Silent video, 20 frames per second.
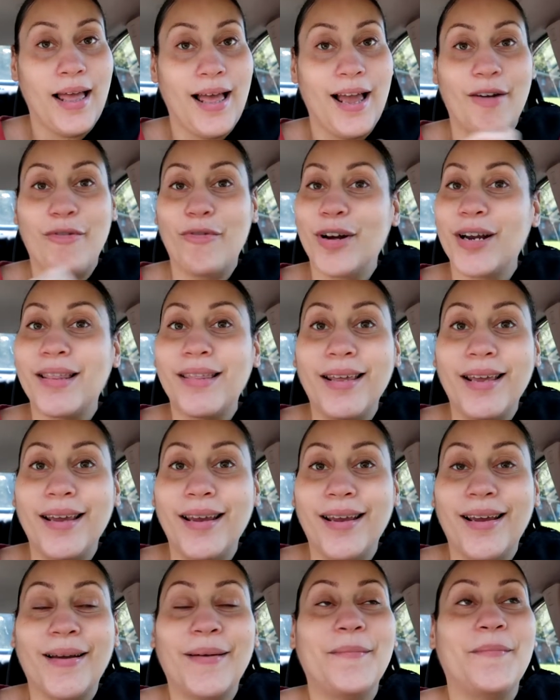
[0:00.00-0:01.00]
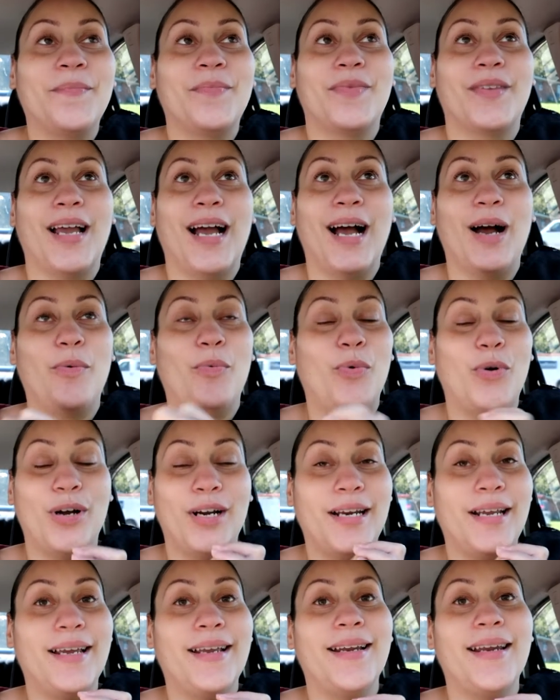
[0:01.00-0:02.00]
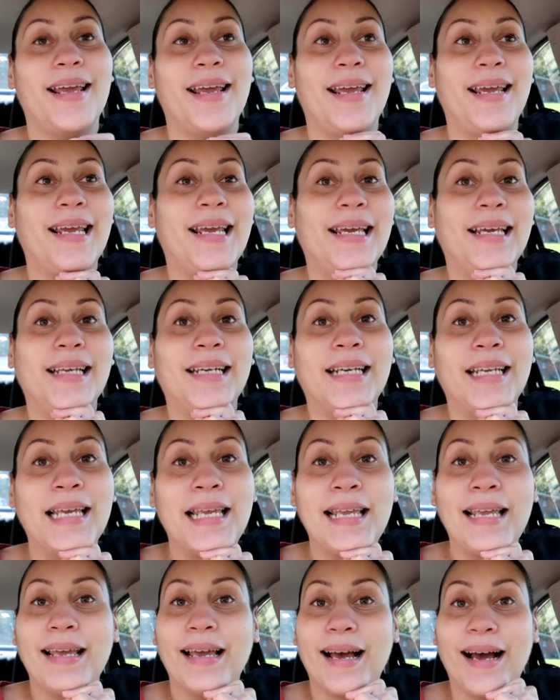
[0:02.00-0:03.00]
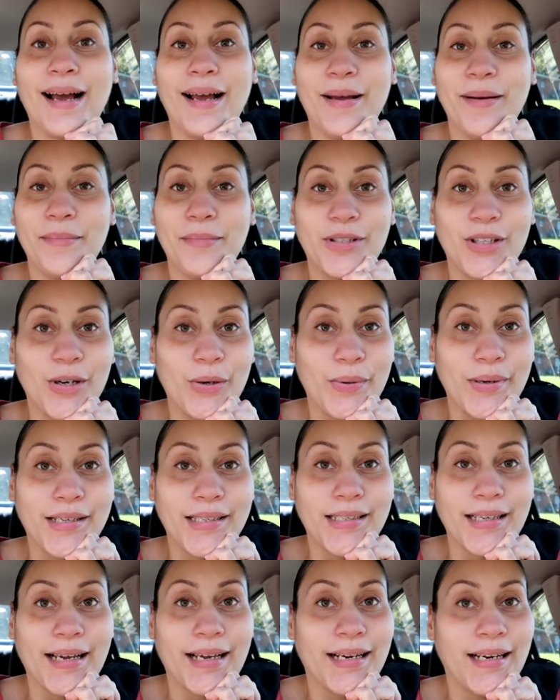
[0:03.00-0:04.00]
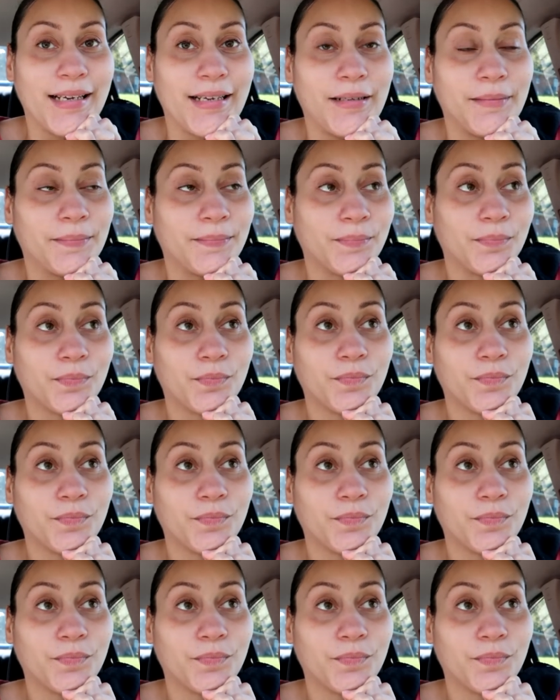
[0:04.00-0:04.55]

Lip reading: everything I wanted, and I am so excited.